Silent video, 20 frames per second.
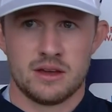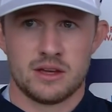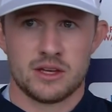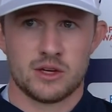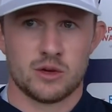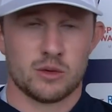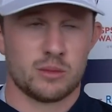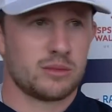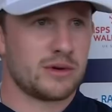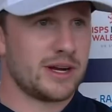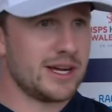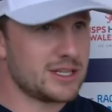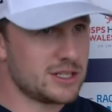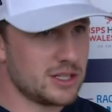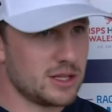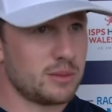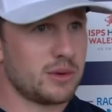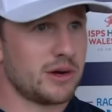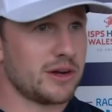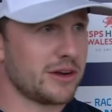You know,
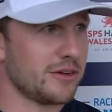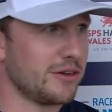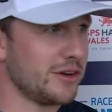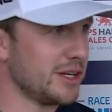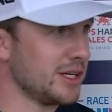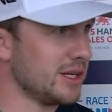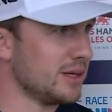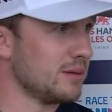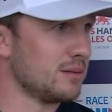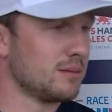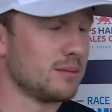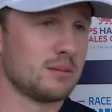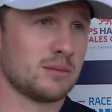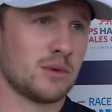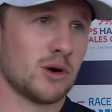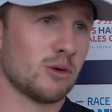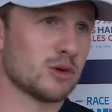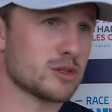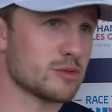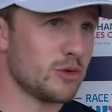practicing the putting green,
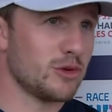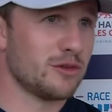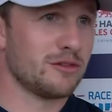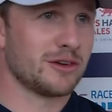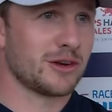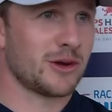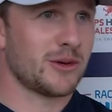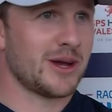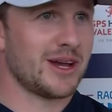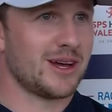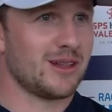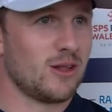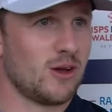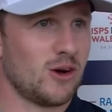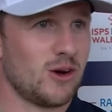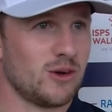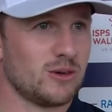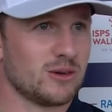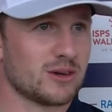ball was moving quite a lot.